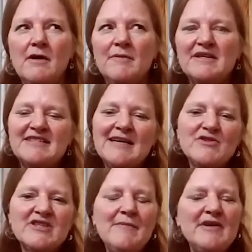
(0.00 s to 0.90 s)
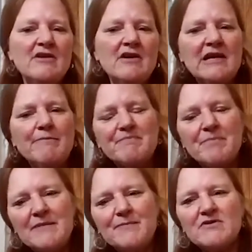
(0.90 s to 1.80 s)
But summer's coming on and
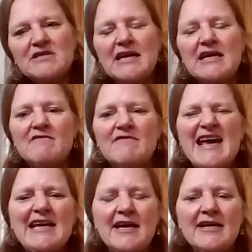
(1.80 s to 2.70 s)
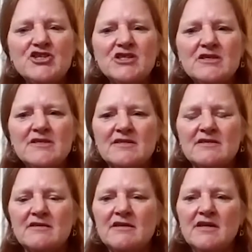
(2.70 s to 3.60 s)
people are taking vacations.
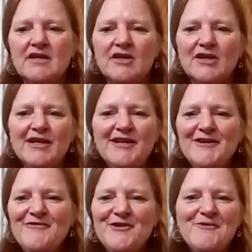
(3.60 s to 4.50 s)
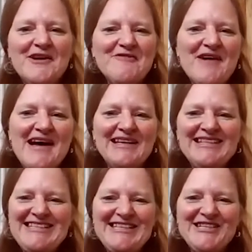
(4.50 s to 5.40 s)
And, if you want to
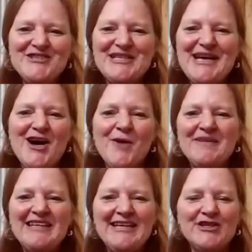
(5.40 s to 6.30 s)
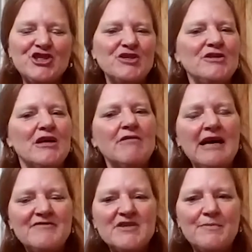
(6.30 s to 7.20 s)
volunteer to help in the kitchen, you don't
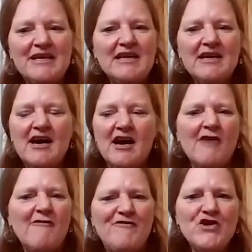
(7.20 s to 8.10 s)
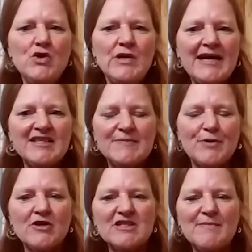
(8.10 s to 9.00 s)
have to be a food
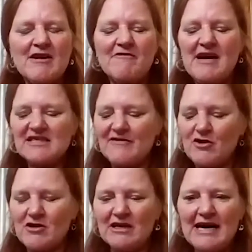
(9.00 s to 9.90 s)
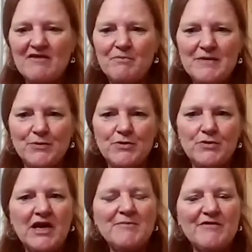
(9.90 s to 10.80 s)
expert. As a matter of fact, I've heard a lot of people who
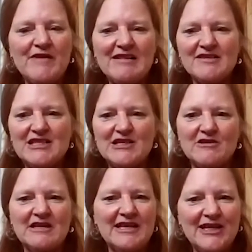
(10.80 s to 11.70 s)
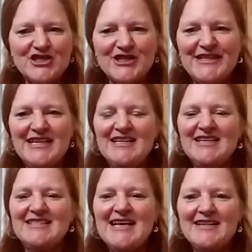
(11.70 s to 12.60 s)
come to volunteer in the kitchen
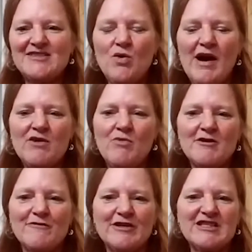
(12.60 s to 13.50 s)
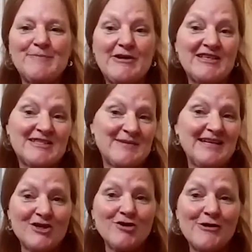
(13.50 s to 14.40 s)
say it's quite a wonderful experience
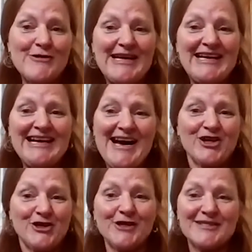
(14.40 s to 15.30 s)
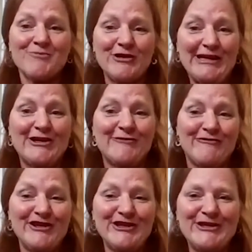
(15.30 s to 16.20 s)
because they're learning how to cook some really good
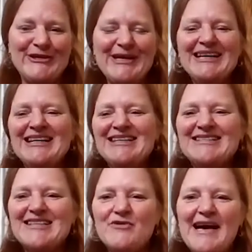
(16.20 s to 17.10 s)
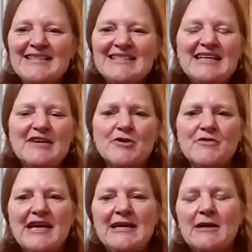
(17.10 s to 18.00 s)
food. So that's the other
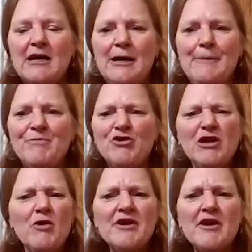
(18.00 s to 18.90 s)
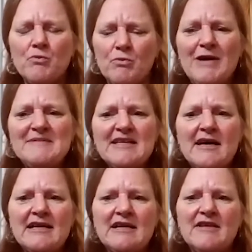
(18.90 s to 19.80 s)
thing. You can go on our
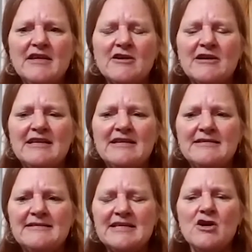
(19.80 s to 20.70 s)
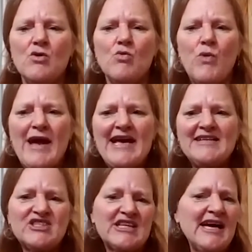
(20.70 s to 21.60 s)
website and there is
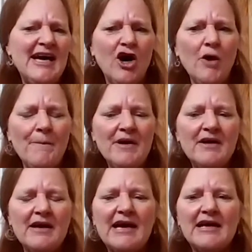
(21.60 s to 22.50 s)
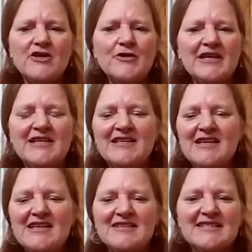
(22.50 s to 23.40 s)
ways to help, and you can
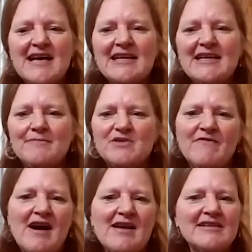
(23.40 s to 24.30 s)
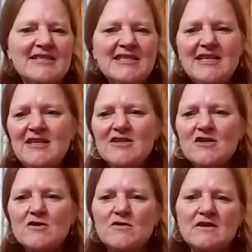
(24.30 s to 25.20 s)
sign up to
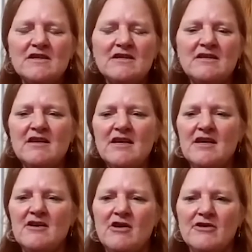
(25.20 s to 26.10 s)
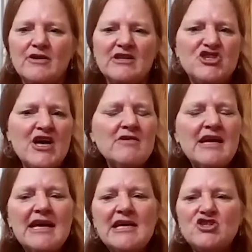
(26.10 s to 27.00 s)
volunteer. You can You can
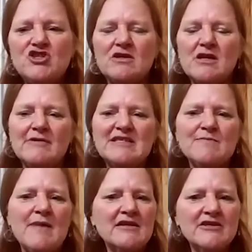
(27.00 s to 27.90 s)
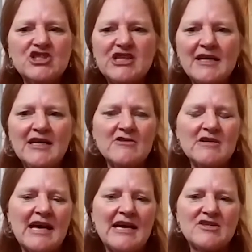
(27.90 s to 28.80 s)
donate. You can always mail a check here
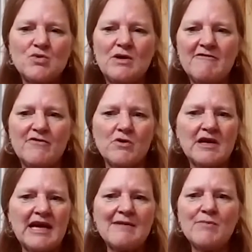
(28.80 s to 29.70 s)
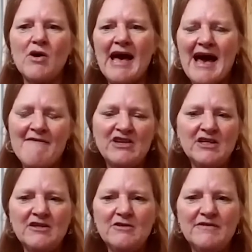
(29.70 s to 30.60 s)
to 824 Campbell
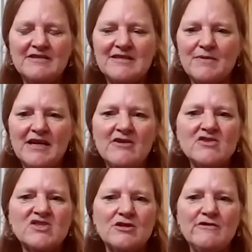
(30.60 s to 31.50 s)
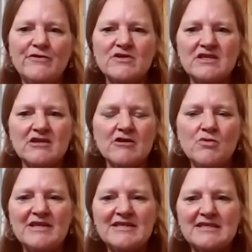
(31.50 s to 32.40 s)
Avenue. The zip code is
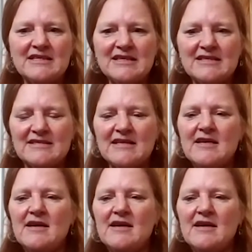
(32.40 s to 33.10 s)
24016.